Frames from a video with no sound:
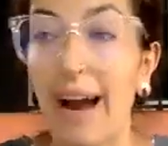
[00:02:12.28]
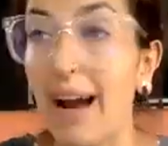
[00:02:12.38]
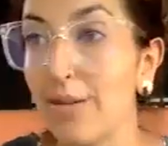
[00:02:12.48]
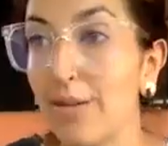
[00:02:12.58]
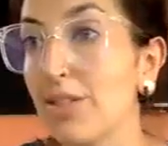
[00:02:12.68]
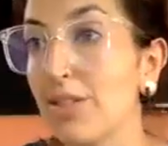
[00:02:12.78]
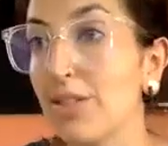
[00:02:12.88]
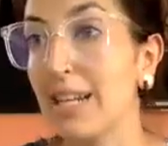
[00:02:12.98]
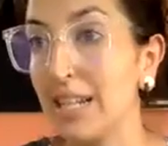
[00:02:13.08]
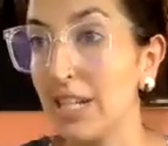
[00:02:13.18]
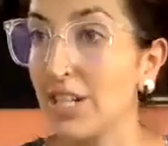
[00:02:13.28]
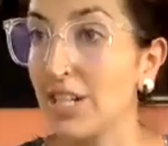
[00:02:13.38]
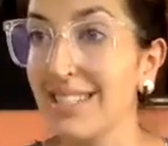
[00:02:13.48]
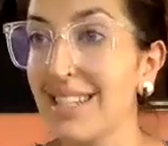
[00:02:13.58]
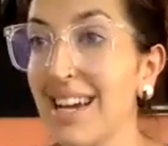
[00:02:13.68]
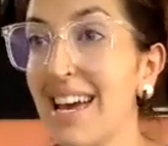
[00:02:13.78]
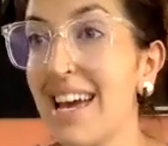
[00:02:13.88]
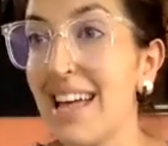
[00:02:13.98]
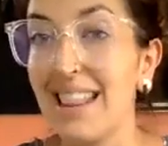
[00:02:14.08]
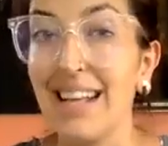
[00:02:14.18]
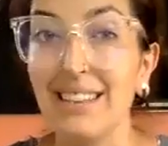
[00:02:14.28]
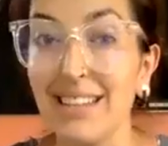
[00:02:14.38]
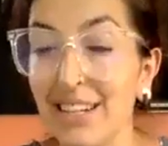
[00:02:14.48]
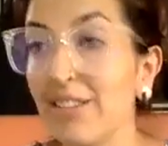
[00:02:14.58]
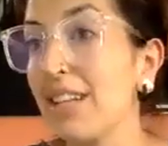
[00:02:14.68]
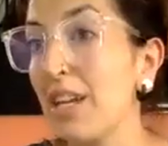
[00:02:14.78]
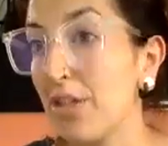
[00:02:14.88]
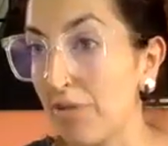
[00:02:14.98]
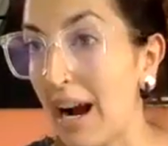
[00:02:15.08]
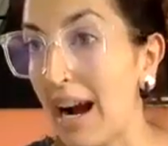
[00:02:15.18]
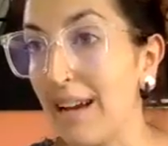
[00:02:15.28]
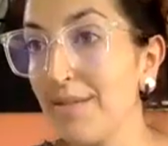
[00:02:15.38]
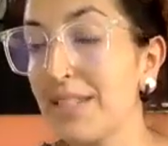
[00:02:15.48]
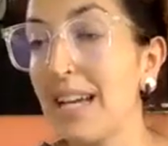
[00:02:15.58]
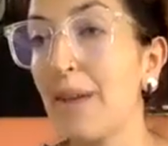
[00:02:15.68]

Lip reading: grounds or conditions, it literally thrives.